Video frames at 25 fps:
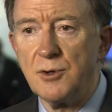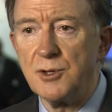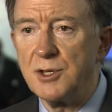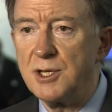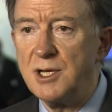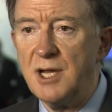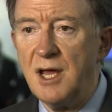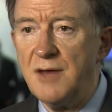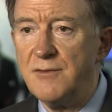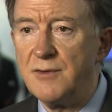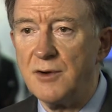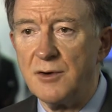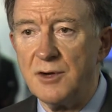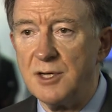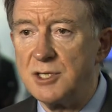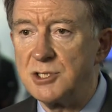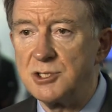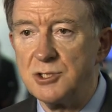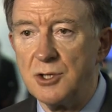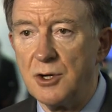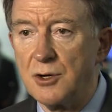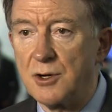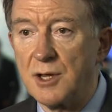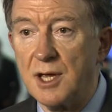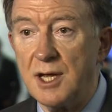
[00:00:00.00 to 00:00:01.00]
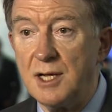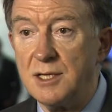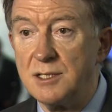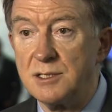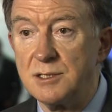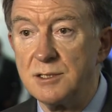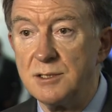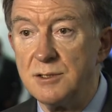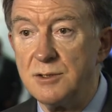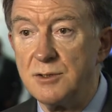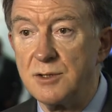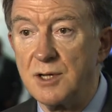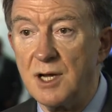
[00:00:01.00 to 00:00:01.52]
more than ever. It's not going
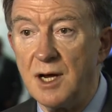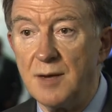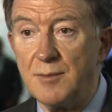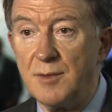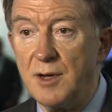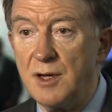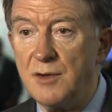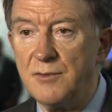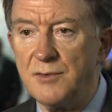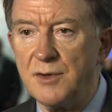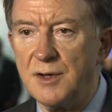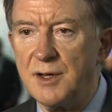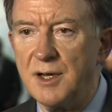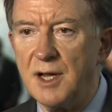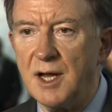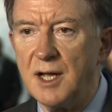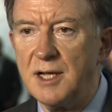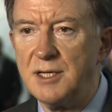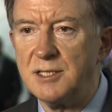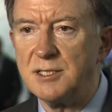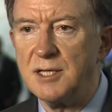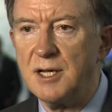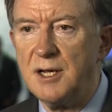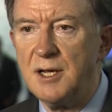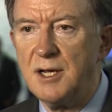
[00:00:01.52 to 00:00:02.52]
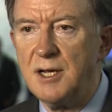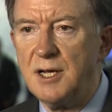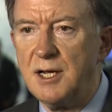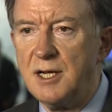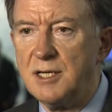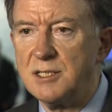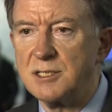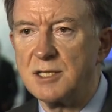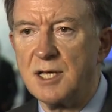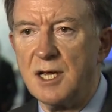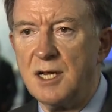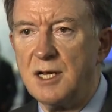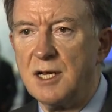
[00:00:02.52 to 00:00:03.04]
to come overnight,
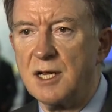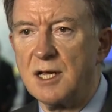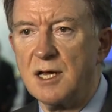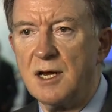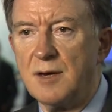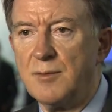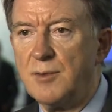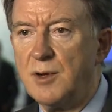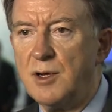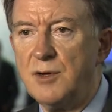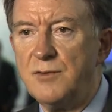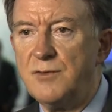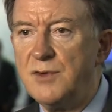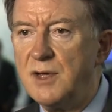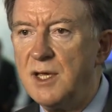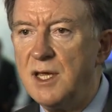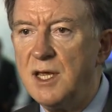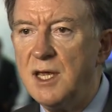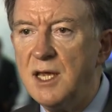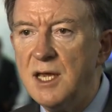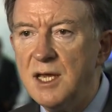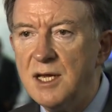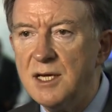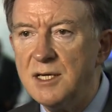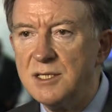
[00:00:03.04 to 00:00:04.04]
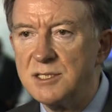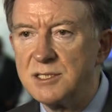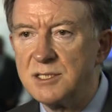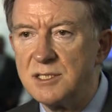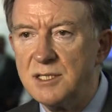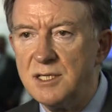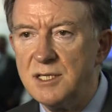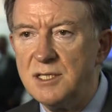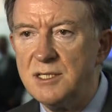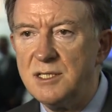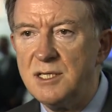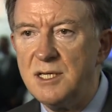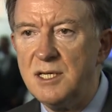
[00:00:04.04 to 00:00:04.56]
it's going to come over years
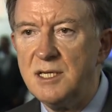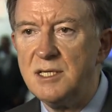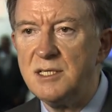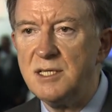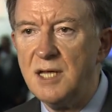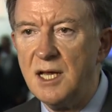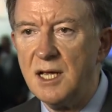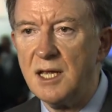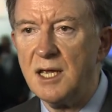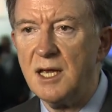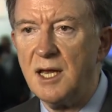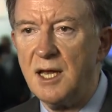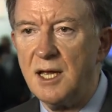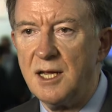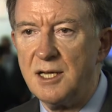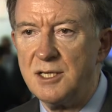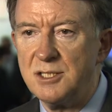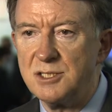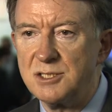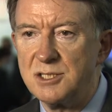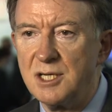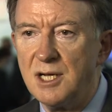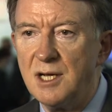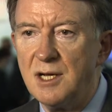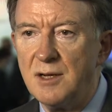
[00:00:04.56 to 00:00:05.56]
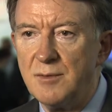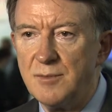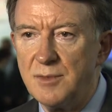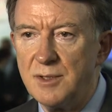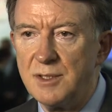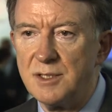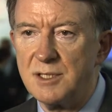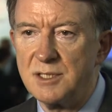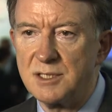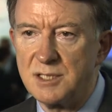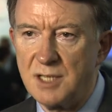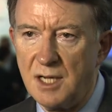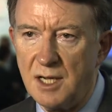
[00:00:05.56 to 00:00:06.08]
and indeed decades,
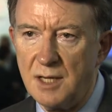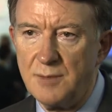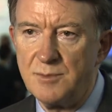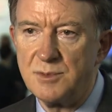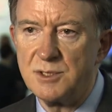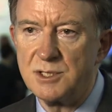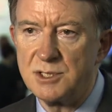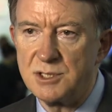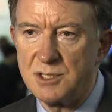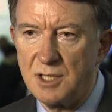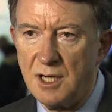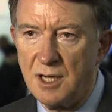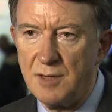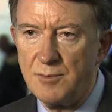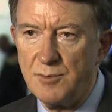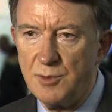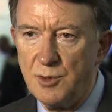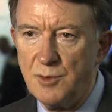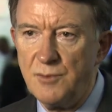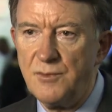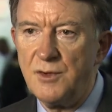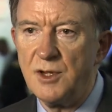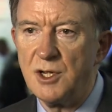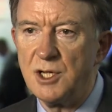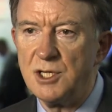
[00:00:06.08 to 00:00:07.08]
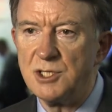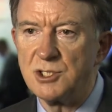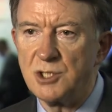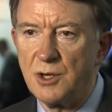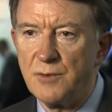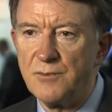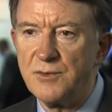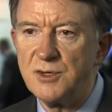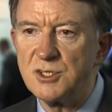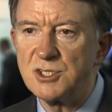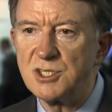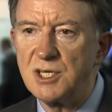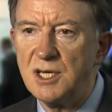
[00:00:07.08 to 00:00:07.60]
but the time to start moving is
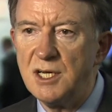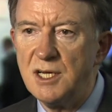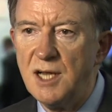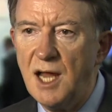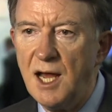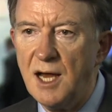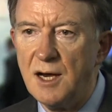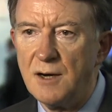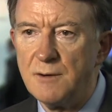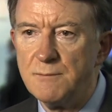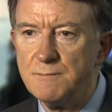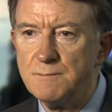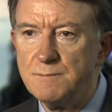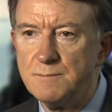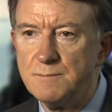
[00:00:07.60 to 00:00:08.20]
obviously now.